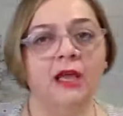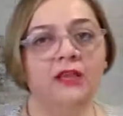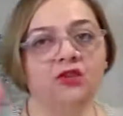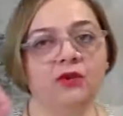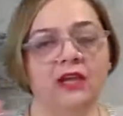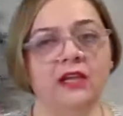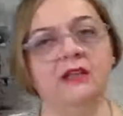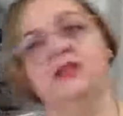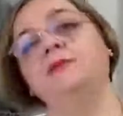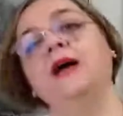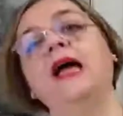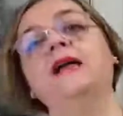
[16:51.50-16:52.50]
It really
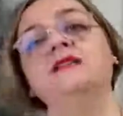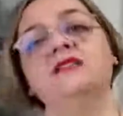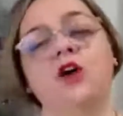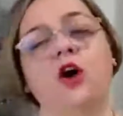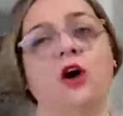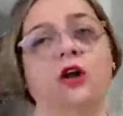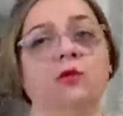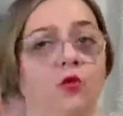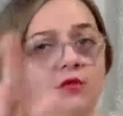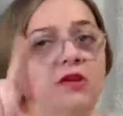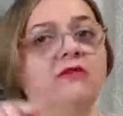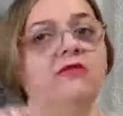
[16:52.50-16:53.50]
depends on
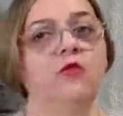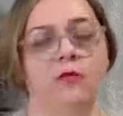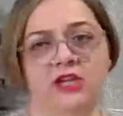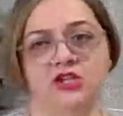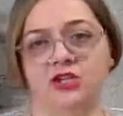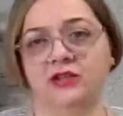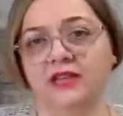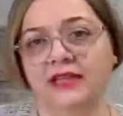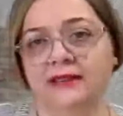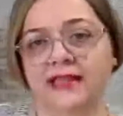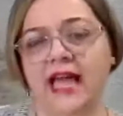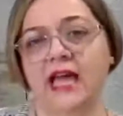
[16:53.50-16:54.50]
more information
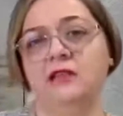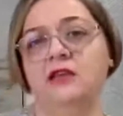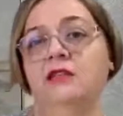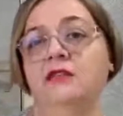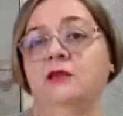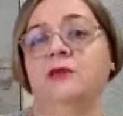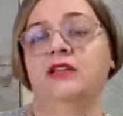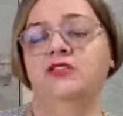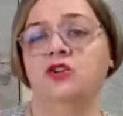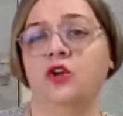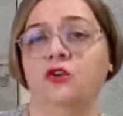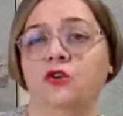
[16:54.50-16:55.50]
than that. It
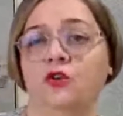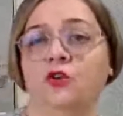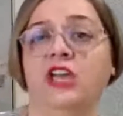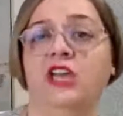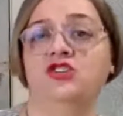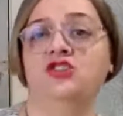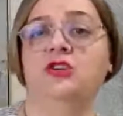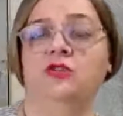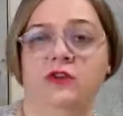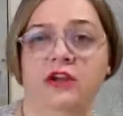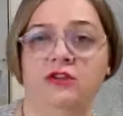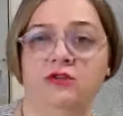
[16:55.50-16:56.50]
depends on your location,
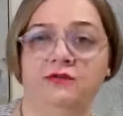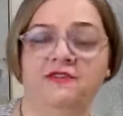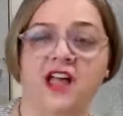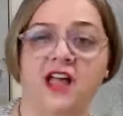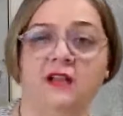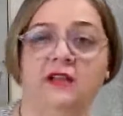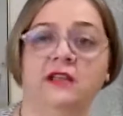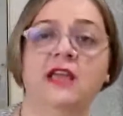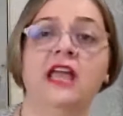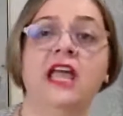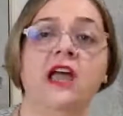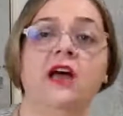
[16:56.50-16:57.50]
where you filed it,
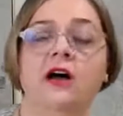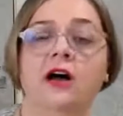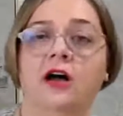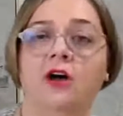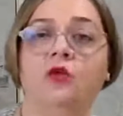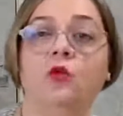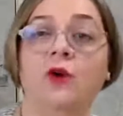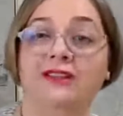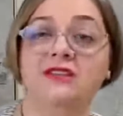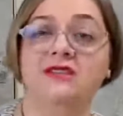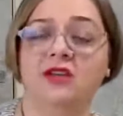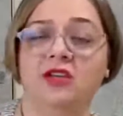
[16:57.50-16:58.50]

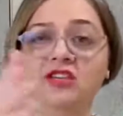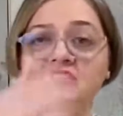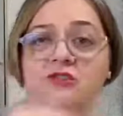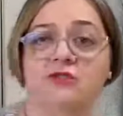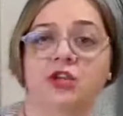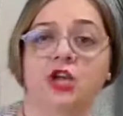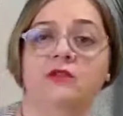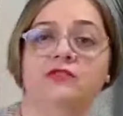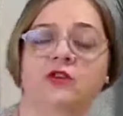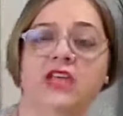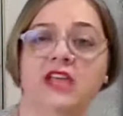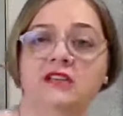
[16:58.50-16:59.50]
what is the history of
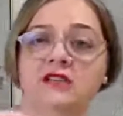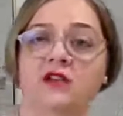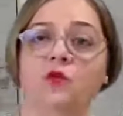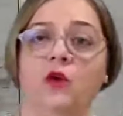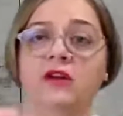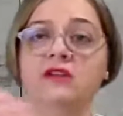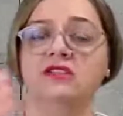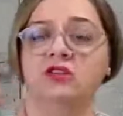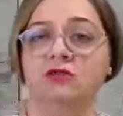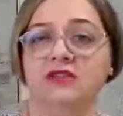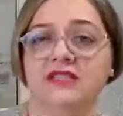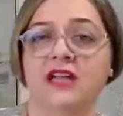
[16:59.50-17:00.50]
the case, and where is
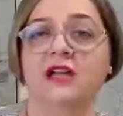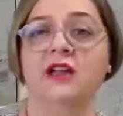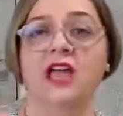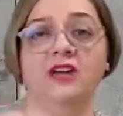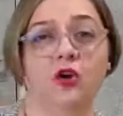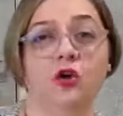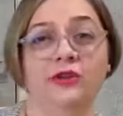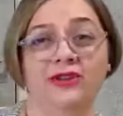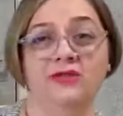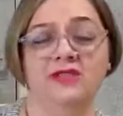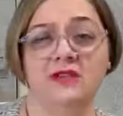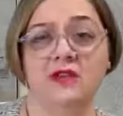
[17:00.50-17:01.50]
your son, and all
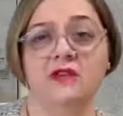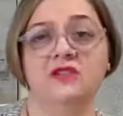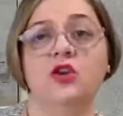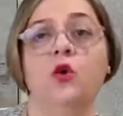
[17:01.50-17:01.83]
those things.